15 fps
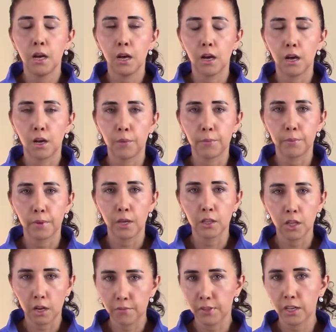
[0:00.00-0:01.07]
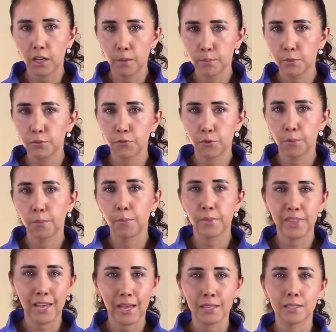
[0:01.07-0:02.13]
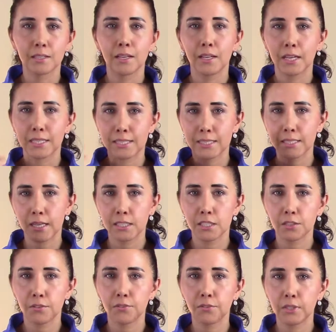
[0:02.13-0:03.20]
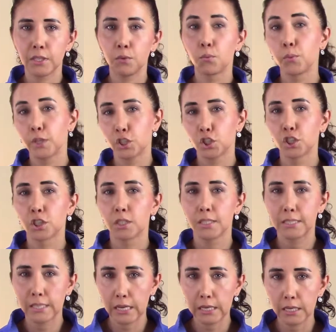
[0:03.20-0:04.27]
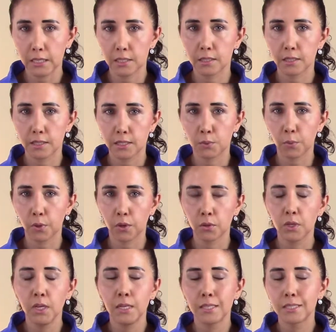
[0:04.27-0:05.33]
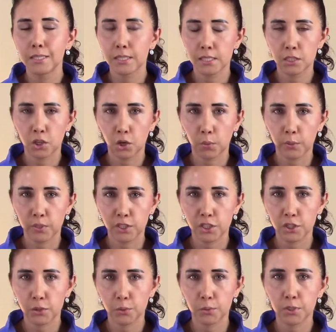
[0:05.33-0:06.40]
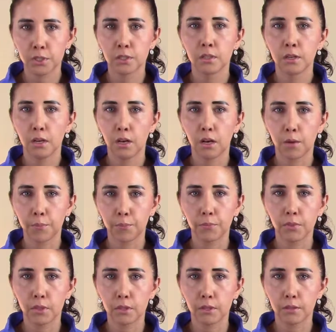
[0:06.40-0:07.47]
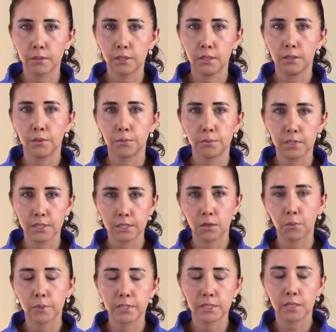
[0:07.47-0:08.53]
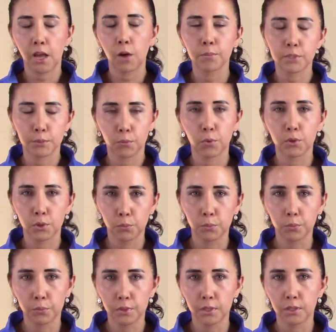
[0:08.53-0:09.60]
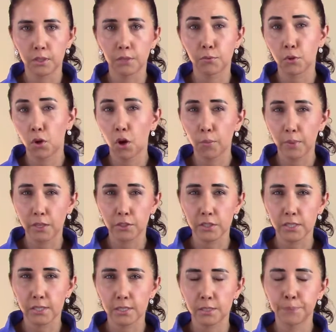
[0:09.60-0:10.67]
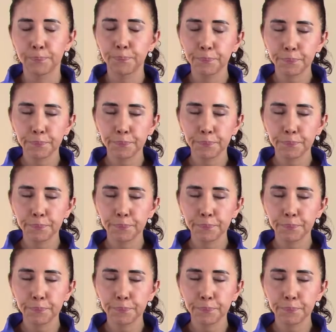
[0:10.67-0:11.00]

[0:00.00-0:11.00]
A lot of that comes from that excessively rich diet as well. Doesn't always suit Doesn't always help support the liver gallbladder system.